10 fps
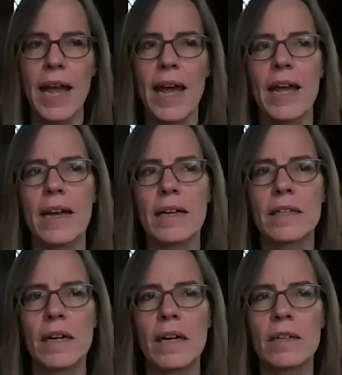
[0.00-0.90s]
And
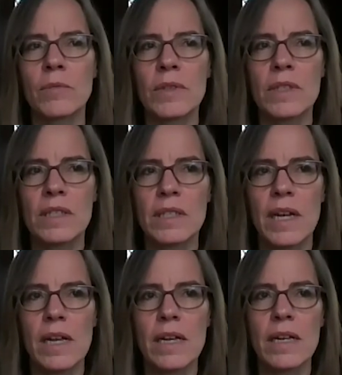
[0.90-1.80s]
I would
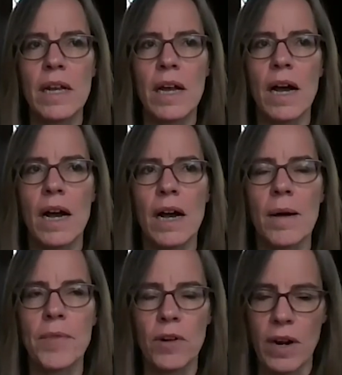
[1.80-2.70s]
say
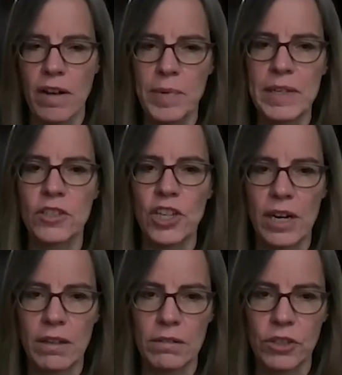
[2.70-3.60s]
there have been
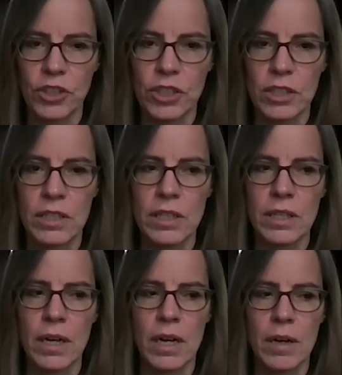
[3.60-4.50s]
challenges
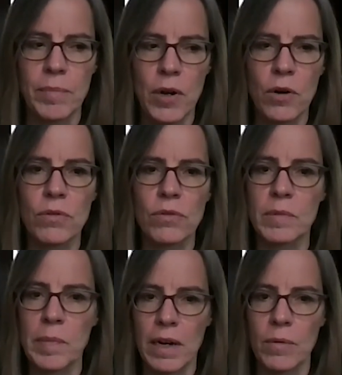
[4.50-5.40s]
posed
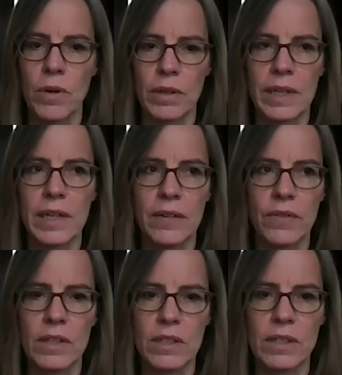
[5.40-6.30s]
by working in
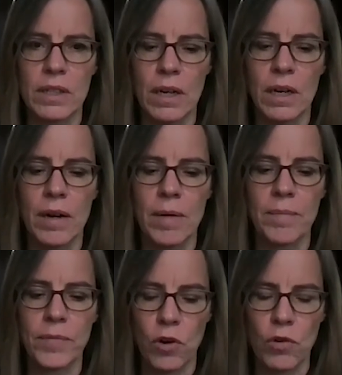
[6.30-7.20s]
this
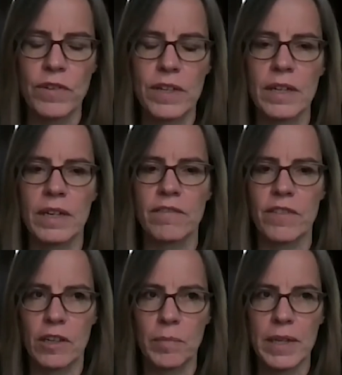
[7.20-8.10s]
COVID
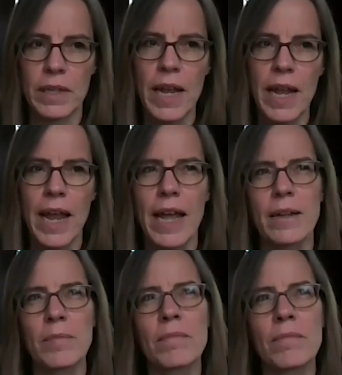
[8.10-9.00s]
environment,
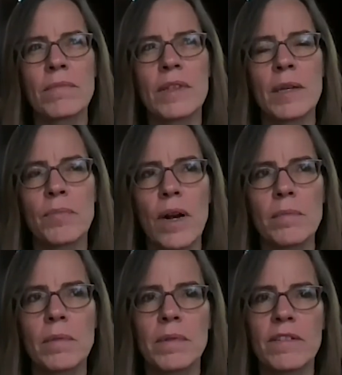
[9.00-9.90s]
and they
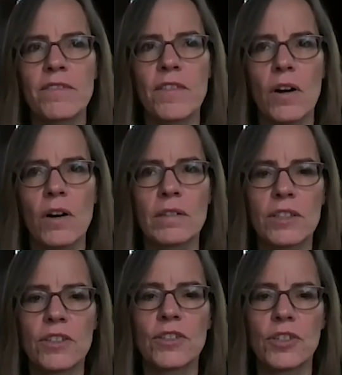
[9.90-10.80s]
probably fall
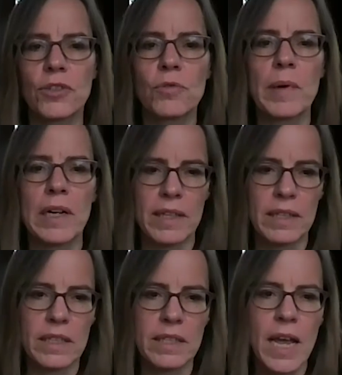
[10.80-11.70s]
into two
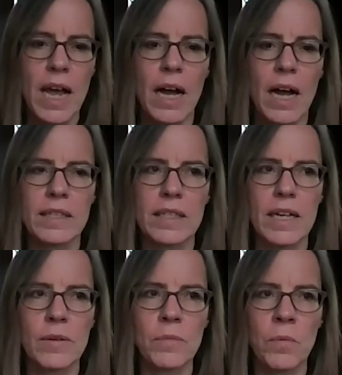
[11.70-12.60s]
buckets. I'd
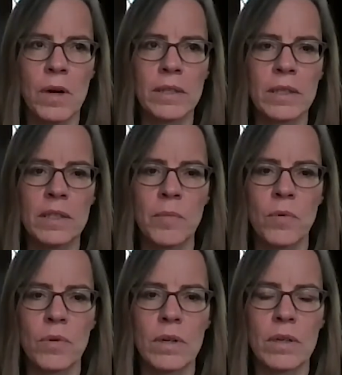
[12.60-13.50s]
say one is
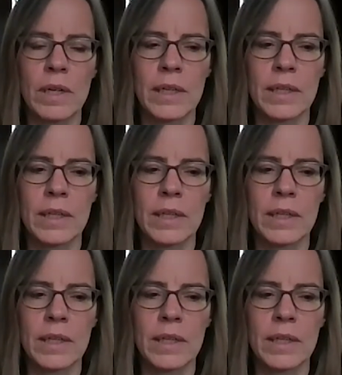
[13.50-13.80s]
more